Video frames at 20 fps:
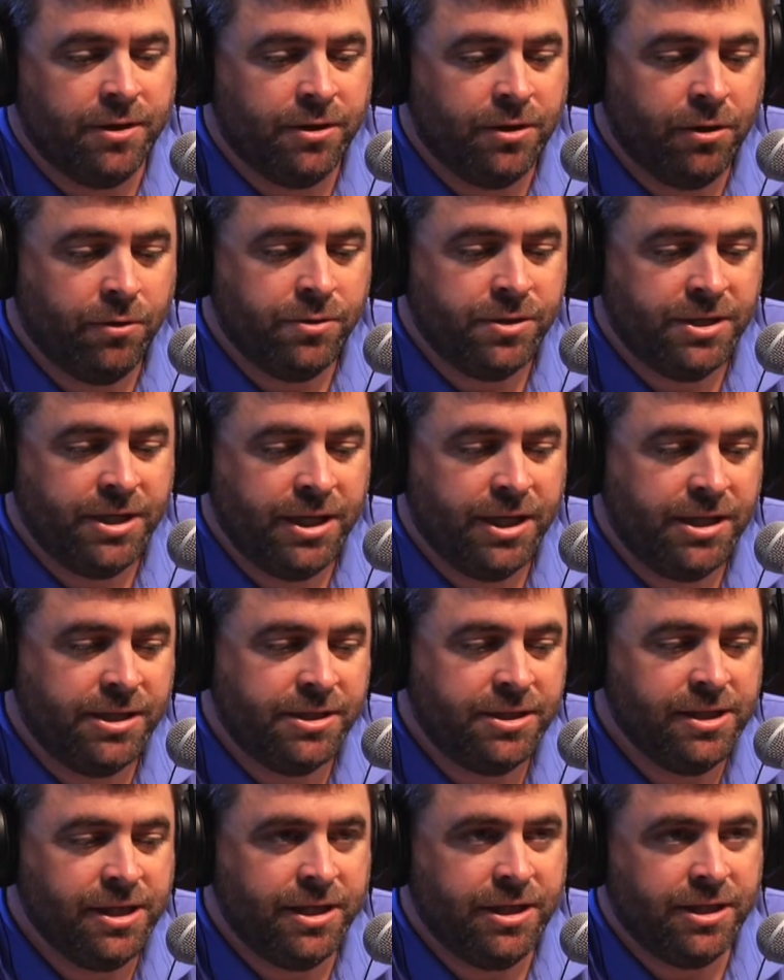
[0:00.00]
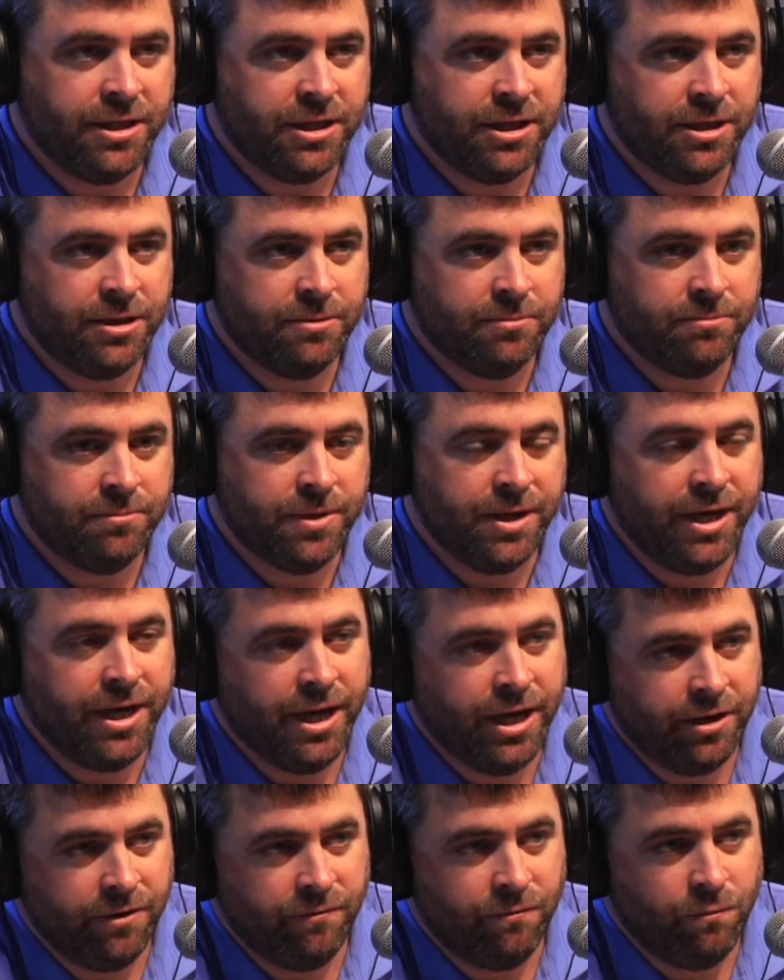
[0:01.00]
Those needs need to come
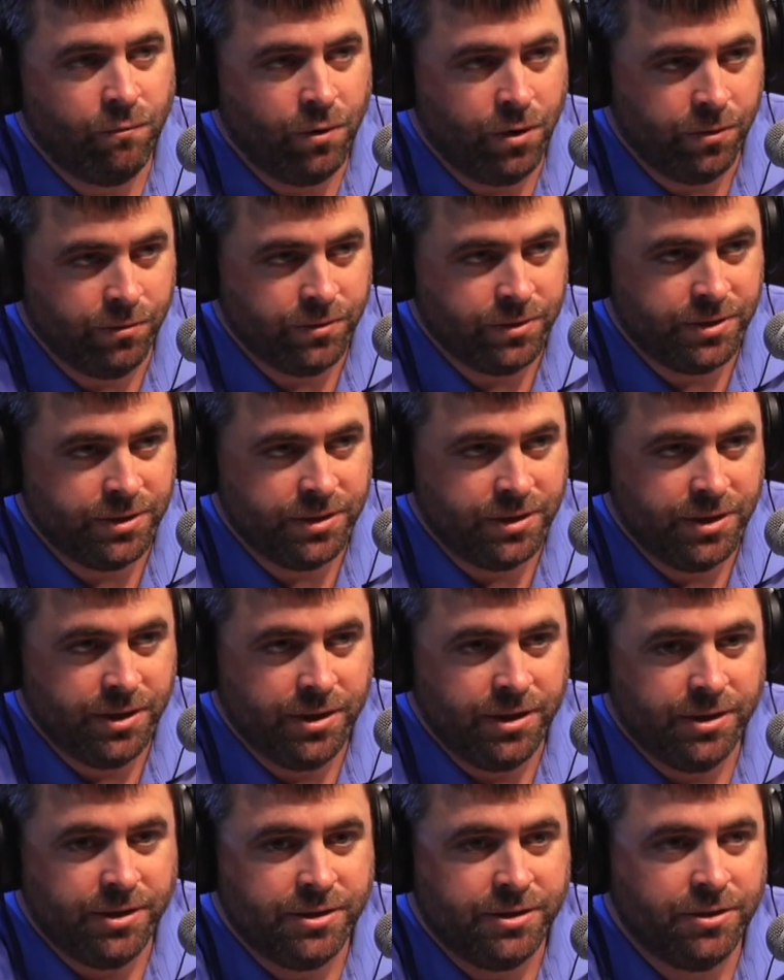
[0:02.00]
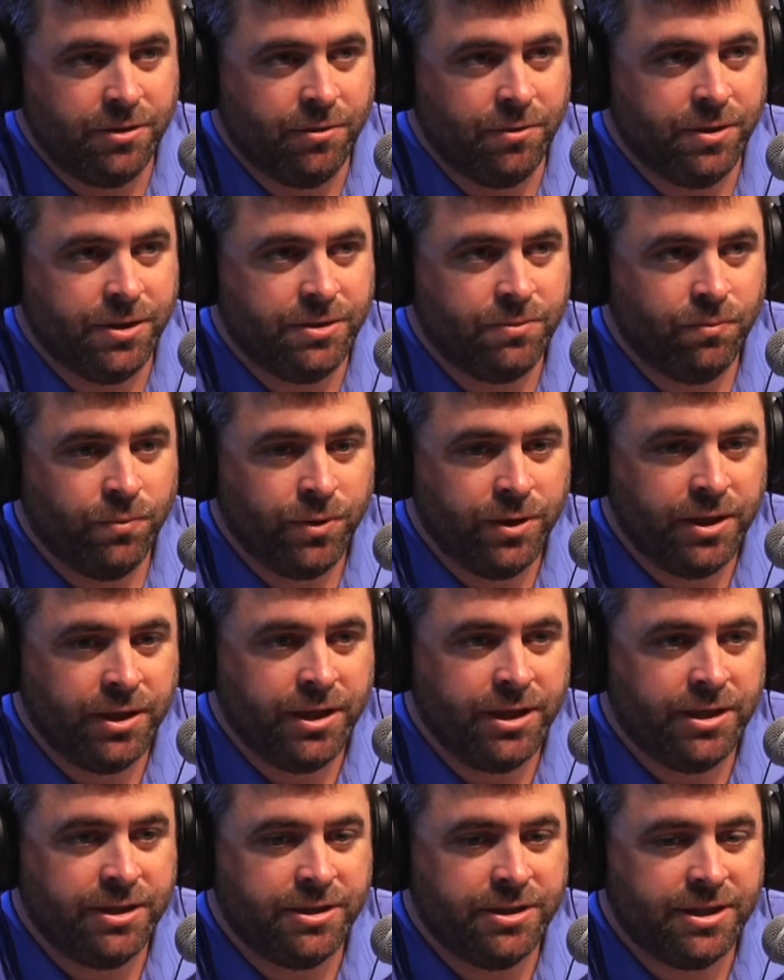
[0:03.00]
ahead of wants. So it's
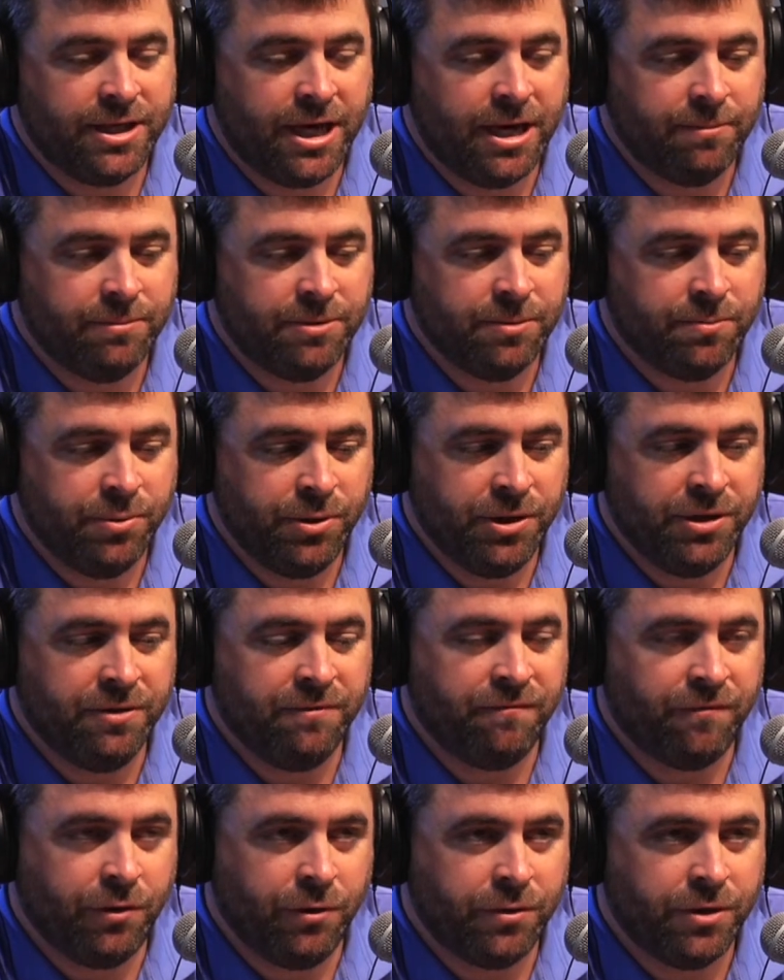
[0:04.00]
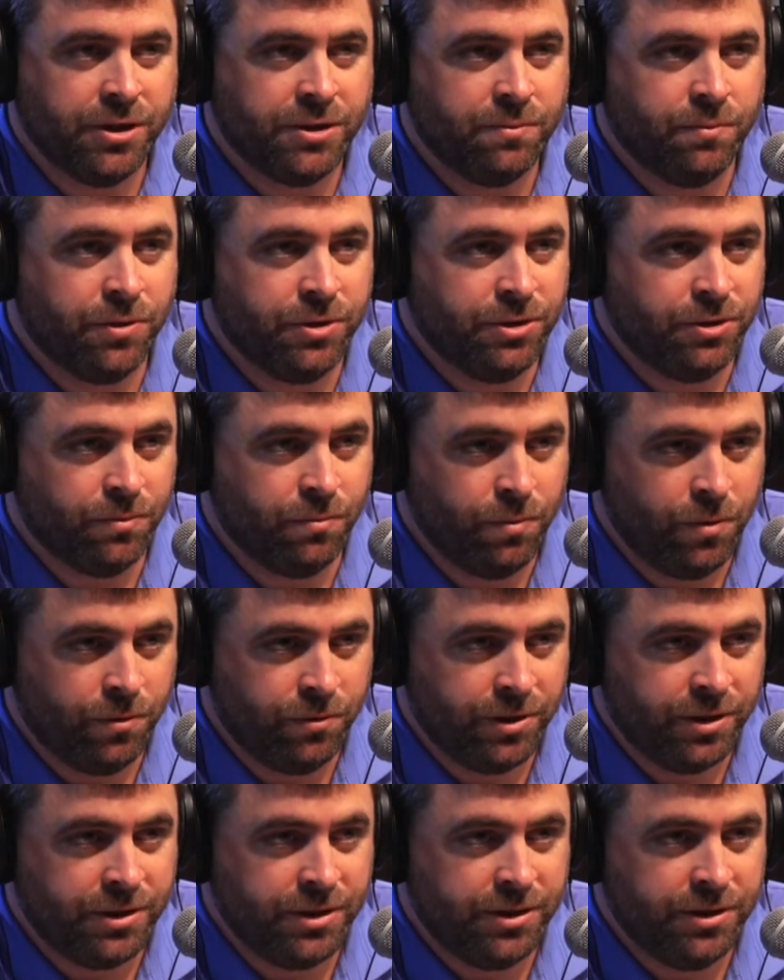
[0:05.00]
really time to put in focus what you're
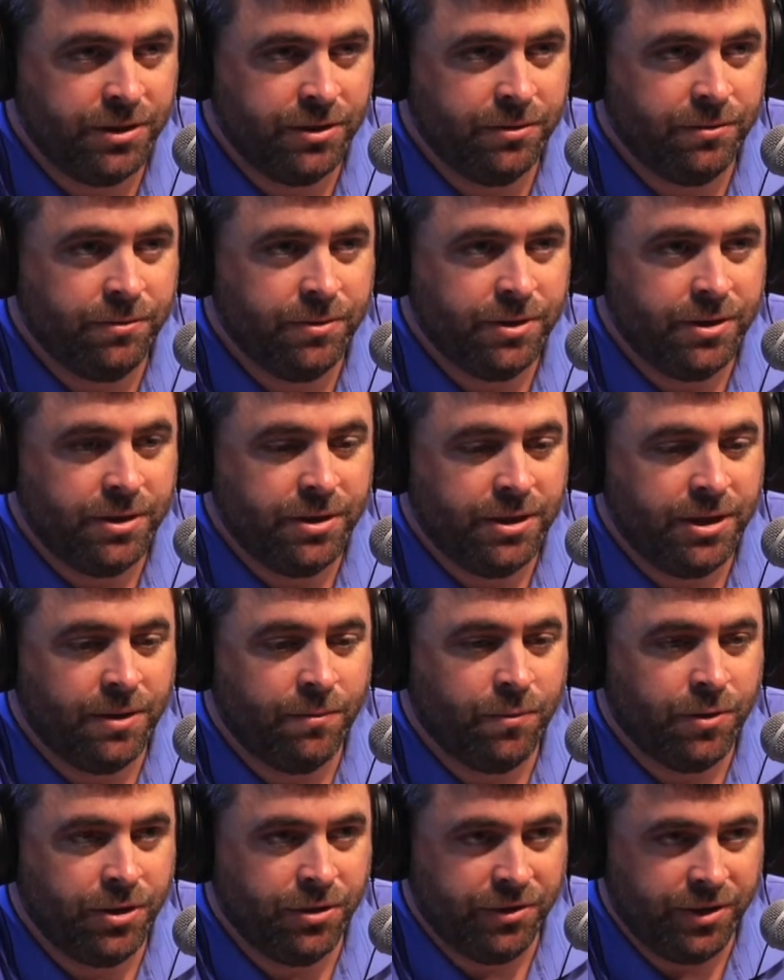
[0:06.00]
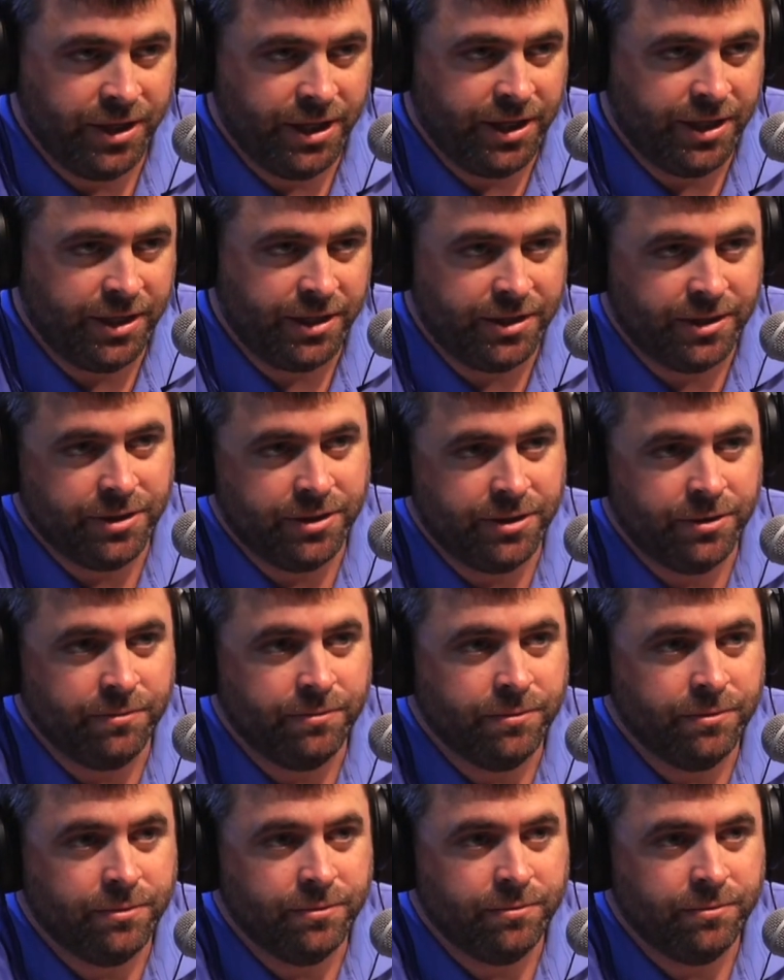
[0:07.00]
wanting to do and what you're needing to do.